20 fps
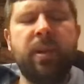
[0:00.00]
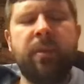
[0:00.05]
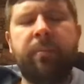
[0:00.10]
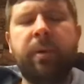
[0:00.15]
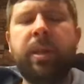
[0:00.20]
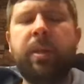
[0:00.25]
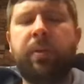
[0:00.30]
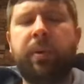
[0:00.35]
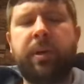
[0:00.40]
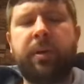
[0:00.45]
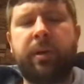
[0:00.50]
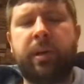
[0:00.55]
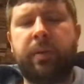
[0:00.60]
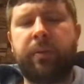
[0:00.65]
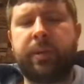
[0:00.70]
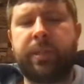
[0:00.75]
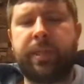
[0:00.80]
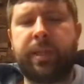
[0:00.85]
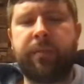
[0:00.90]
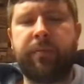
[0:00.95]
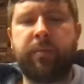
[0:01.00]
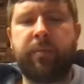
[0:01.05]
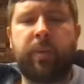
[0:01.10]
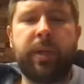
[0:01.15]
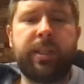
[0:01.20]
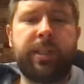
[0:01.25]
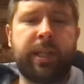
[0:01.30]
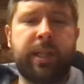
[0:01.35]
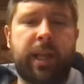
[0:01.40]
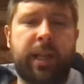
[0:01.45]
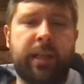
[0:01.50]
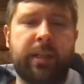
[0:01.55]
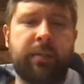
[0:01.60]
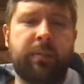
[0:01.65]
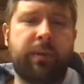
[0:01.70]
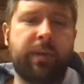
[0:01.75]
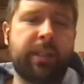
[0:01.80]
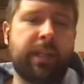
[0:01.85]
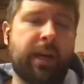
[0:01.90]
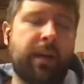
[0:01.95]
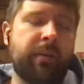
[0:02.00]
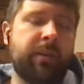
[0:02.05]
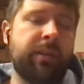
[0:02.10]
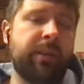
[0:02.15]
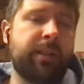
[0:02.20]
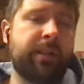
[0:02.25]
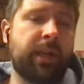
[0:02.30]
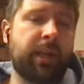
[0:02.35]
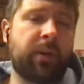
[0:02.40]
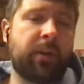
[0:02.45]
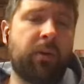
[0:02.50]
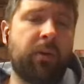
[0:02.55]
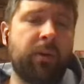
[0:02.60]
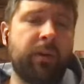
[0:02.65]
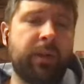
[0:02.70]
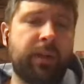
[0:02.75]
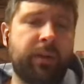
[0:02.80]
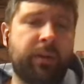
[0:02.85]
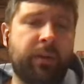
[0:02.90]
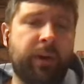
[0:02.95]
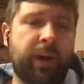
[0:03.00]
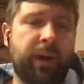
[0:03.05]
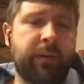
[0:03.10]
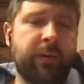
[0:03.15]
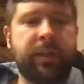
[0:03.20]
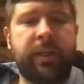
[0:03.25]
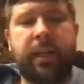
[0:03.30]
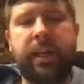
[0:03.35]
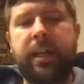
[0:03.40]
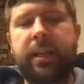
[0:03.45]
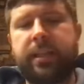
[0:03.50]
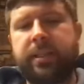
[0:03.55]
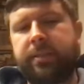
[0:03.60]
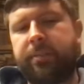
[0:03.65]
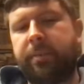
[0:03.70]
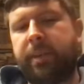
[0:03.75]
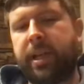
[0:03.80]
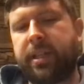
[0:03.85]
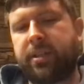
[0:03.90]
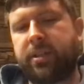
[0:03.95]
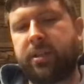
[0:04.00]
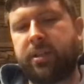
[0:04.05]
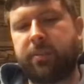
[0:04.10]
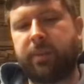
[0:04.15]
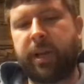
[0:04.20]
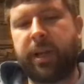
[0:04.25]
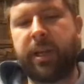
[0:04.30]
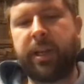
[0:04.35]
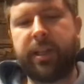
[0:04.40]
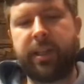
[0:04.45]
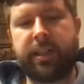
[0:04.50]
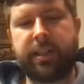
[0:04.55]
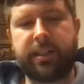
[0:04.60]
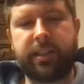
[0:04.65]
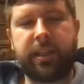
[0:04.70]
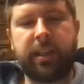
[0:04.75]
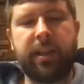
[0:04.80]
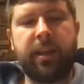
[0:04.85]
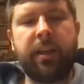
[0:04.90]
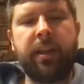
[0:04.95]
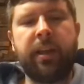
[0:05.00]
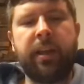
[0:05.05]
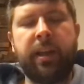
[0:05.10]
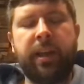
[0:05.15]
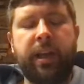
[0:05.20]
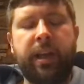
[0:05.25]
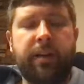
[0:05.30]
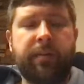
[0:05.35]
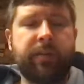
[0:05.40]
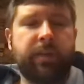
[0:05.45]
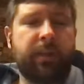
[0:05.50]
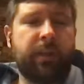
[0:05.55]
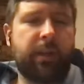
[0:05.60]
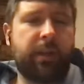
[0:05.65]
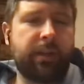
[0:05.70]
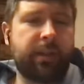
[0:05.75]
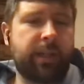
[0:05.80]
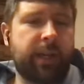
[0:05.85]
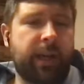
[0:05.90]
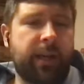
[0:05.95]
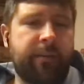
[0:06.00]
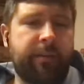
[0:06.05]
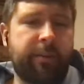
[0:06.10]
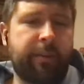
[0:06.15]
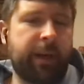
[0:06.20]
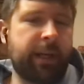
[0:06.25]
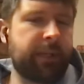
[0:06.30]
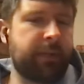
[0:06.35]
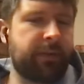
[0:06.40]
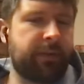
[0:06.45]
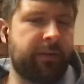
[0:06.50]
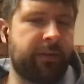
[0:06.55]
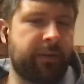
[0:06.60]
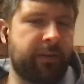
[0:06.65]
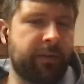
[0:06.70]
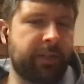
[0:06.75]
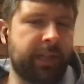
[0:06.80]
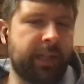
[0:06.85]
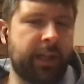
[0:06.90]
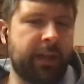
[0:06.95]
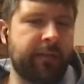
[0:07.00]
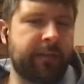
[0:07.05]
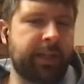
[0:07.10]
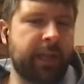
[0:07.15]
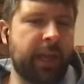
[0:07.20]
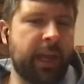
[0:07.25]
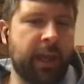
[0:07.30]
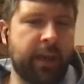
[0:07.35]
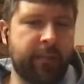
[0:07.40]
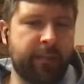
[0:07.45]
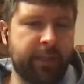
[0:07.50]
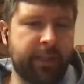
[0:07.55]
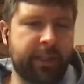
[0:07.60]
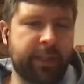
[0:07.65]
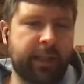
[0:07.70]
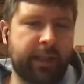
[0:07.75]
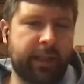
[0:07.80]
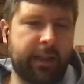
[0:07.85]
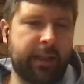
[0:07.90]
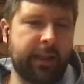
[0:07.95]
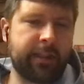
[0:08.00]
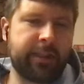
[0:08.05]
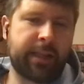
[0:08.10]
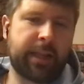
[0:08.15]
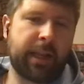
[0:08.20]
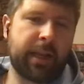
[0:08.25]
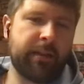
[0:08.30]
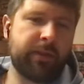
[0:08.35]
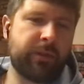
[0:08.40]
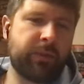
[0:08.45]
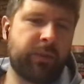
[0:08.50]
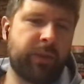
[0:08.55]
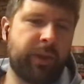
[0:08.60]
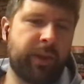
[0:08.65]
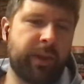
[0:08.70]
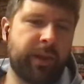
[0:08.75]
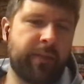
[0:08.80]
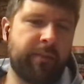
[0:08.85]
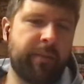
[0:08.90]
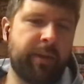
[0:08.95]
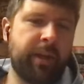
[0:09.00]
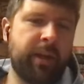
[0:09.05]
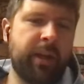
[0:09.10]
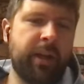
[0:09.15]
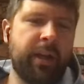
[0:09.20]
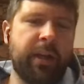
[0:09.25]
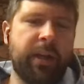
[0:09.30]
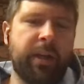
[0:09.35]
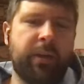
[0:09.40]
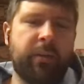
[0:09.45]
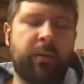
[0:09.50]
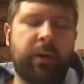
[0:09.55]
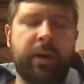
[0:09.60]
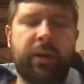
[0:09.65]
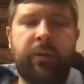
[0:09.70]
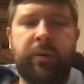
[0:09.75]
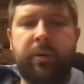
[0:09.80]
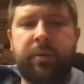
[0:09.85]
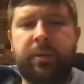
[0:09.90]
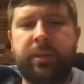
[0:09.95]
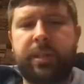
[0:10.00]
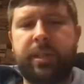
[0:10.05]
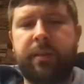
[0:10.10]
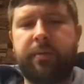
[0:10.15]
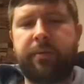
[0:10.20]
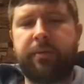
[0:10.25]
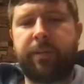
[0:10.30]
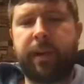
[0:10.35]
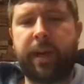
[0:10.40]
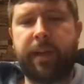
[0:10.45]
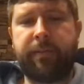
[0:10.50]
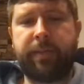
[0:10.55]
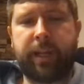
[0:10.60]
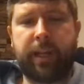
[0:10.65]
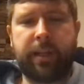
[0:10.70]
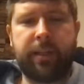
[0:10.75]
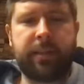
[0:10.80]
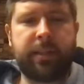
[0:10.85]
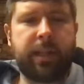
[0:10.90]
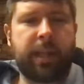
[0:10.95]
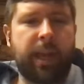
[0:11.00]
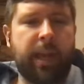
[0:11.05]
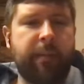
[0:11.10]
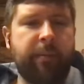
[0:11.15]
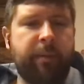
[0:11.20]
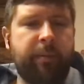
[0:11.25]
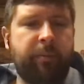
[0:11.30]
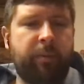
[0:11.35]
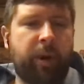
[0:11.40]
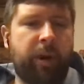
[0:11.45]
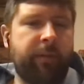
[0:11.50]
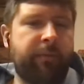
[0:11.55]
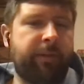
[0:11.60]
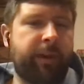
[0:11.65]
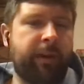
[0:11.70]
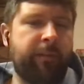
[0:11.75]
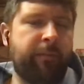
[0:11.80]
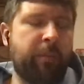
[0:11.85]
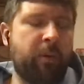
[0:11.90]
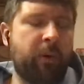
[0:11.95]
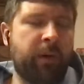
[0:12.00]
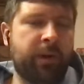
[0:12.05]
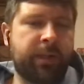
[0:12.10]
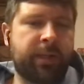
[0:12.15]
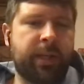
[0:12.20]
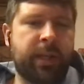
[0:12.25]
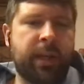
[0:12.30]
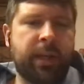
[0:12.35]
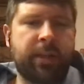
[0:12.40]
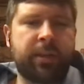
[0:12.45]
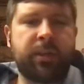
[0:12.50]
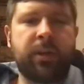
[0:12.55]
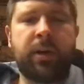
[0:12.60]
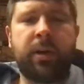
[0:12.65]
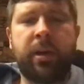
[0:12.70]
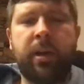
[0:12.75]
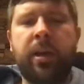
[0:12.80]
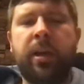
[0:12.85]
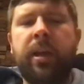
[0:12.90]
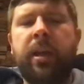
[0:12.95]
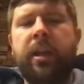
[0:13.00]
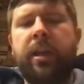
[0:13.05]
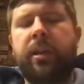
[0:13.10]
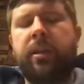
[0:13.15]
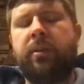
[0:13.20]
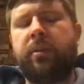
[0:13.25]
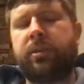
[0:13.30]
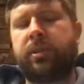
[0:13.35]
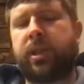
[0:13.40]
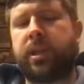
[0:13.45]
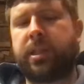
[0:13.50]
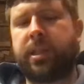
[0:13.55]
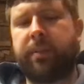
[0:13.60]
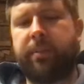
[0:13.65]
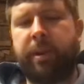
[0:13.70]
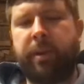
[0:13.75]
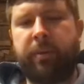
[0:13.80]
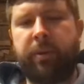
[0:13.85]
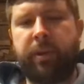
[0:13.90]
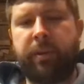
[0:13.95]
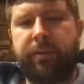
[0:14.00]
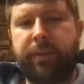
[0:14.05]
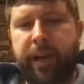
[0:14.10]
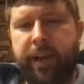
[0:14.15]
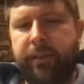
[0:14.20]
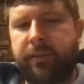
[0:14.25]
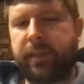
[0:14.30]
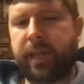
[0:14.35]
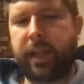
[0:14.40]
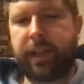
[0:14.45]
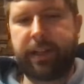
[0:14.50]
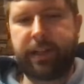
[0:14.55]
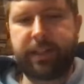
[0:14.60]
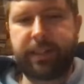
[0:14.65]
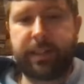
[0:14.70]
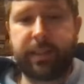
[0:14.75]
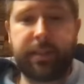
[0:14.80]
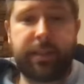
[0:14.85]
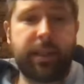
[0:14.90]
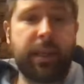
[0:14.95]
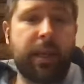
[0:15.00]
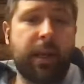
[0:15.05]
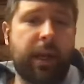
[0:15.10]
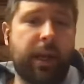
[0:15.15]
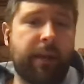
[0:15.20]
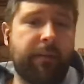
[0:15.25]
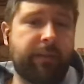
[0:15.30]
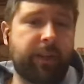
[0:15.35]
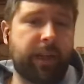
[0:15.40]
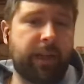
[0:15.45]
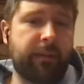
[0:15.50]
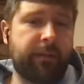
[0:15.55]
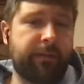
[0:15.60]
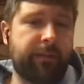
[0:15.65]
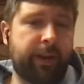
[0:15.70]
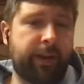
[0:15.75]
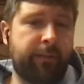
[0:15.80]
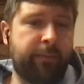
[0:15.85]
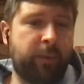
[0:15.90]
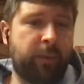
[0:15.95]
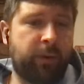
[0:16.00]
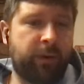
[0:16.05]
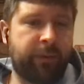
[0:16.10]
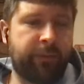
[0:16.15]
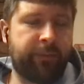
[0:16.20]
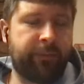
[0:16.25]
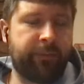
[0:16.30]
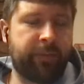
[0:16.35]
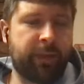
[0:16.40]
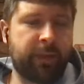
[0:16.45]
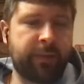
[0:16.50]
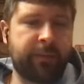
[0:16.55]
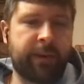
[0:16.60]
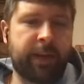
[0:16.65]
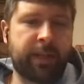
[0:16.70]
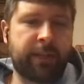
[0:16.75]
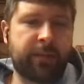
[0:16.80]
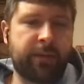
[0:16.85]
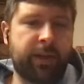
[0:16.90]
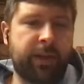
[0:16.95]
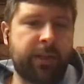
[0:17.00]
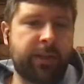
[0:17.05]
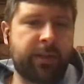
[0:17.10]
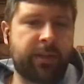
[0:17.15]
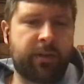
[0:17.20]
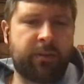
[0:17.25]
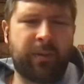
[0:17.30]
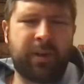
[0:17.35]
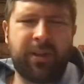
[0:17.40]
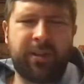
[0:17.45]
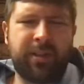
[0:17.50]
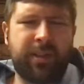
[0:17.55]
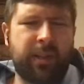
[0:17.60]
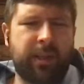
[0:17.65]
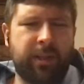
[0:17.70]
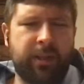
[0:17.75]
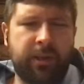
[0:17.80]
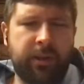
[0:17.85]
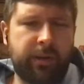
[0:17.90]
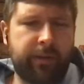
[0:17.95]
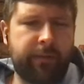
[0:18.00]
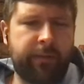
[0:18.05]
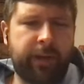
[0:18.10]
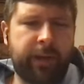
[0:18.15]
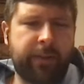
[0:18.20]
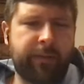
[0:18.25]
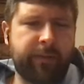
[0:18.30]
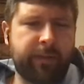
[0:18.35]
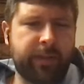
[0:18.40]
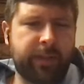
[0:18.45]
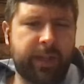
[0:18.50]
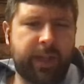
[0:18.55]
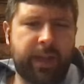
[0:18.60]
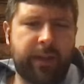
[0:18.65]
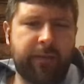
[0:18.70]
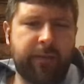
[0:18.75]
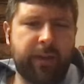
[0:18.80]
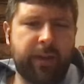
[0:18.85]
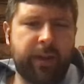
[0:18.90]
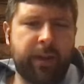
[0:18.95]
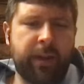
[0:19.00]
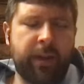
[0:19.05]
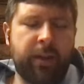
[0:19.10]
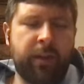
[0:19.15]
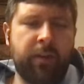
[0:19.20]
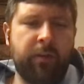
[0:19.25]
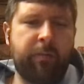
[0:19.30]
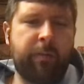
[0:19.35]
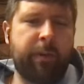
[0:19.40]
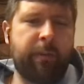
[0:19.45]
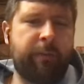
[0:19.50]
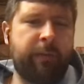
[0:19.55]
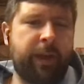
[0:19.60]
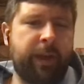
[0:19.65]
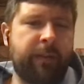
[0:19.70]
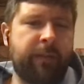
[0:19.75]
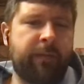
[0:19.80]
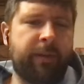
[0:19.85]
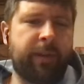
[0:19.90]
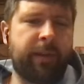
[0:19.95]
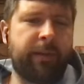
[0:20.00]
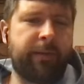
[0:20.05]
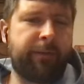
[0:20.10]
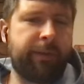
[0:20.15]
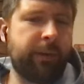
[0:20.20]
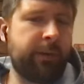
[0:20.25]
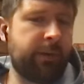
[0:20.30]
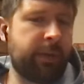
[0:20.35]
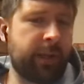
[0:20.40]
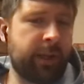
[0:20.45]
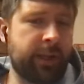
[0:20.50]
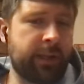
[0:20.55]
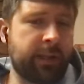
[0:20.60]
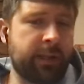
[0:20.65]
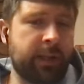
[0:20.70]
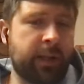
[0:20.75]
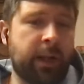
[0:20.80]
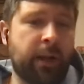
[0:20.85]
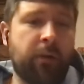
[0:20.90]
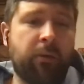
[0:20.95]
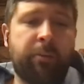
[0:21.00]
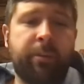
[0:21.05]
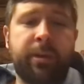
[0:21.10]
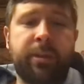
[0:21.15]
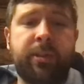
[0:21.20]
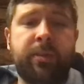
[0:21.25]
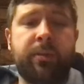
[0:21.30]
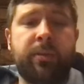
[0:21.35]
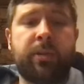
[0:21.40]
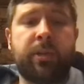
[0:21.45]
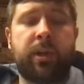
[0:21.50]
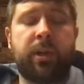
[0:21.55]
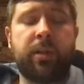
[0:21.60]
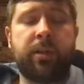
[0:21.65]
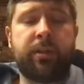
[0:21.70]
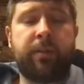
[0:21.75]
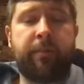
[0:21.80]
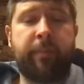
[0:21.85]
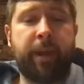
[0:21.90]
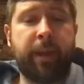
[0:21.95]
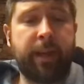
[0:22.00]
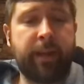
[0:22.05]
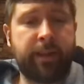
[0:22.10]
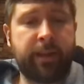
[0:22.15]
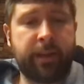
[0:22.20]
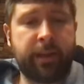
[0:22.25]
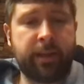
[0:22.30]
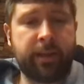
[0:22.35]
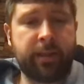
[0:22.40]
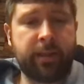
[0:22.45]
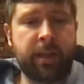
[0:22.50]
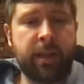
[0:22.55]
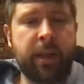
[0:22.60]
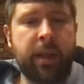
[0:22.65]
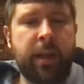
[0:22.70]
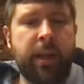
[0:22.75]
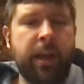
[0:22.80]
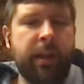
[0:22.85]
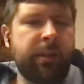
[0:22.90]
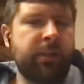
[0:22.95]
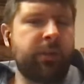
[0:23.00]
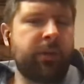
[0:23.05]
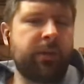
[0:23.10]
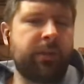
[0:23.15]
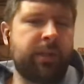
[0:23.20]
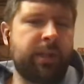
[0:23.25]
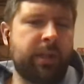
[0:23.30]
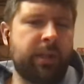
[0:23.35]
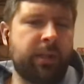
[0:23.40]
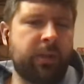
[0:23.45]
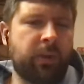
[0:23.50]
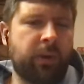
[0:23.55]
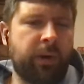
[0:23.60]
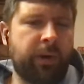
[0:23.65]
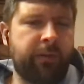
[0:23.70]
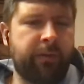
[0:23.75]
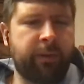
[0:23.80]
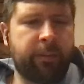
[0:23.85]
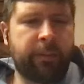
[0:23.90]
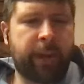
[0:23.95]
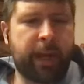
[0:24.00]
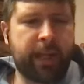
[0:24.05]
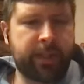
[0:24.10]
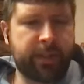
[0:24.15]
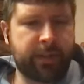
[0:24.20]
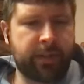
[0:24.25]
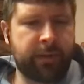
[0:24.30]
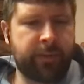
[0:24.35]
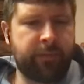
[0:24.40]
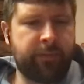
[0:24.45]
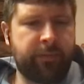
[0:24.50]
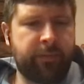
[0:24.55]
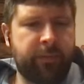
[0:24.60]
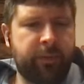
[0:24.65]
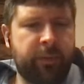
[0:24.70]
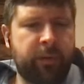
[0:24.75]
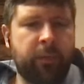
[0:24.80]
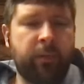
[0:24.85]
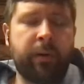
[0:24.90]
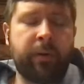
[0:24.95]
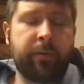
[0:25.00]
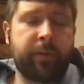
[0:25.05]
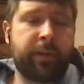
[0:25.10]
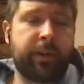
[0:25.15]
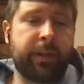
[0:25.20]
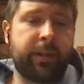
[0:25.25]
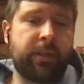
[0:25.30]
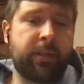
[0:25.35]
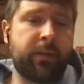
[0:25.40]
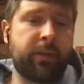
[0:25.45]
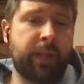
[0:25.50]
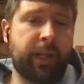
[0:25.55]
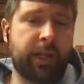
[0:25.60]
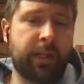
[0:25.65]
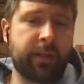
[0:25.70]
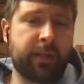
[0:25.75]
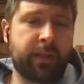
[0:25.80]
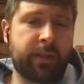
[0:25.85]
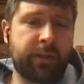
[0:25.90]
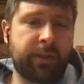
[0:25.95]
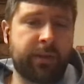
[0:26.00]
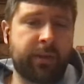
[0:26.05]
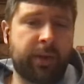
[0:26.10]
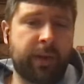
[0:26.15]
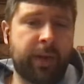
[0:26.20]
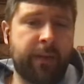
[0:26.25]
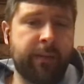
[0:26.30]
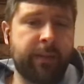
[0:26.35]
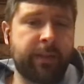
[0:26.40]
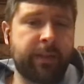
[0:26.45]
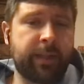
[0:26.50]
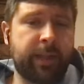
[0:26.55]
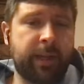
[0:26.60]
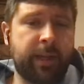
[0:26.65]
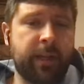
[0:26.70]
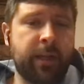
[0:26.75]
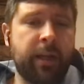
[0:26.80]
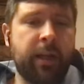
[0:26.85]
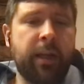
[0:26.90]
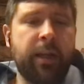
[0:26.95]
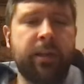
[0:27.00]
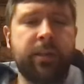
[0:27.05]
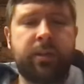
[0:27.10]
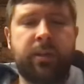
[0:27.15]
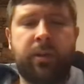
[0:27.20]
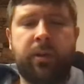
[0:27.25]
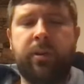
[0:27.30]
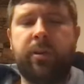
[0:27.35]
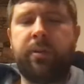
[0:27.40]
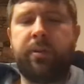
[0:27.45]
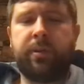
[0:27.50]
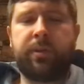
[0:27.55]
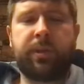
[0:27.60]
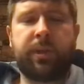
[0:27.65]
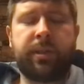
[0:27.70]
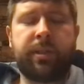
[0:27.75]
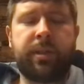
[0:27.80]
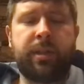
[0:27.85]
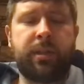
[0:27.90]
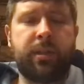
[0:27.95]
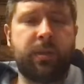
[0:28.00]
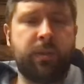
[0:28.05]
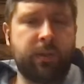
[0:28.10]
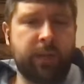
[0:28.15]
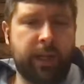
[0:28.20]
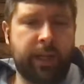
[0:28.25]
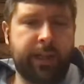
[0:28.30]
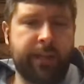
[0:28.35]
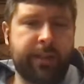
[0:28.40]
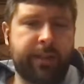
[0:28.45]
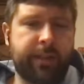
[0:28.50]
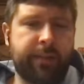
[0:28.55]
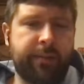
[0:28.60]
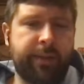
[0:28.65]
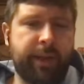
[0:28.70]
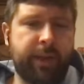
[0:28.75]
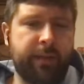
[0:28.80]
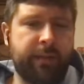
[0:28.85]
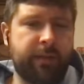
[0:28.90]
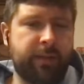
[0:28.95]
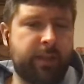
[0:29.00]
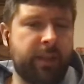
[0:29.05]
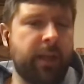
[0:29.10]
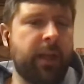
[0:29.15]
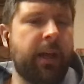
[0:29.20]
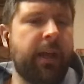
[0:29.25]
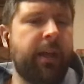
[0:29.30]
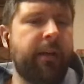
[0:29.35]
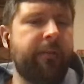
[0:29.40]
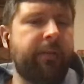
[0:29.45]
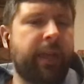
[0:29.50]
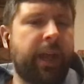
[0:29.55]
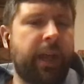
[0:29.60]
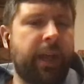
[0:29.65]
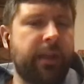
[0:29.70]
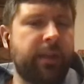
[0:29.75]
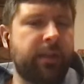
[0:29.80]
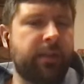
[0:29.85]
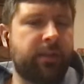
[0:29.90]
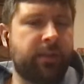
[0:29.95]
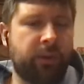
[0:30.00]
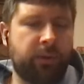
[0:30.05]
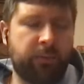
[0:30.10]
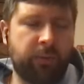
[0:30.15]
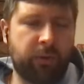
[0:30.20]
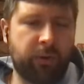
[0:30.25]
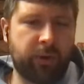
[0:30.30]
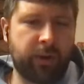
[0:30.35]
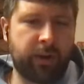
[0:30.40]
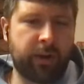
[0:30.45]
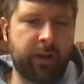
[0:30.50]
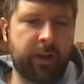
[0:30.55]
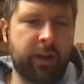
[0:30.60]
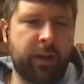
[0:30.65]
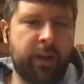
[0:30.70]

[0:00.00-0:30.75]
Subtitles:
But the one who had received 1 talent went out and dug a hole in the ground and hid his master's money in it. After a long time, the master of those slaves came and settled his accounts with them. The one who had received 5 talents came and brought 5 more, saying, "Sir, you entrusted me with 5 talents. See, I have gained 5 more." His master answered, "Well done, good and faithful slave. You have been faithful in a few things. I will put you in charge of many things. Enter into the joy of your master." The one with the 2 talents also came and said, "Sir, you entrusted 2 talents to me. See, I have gained 2 more."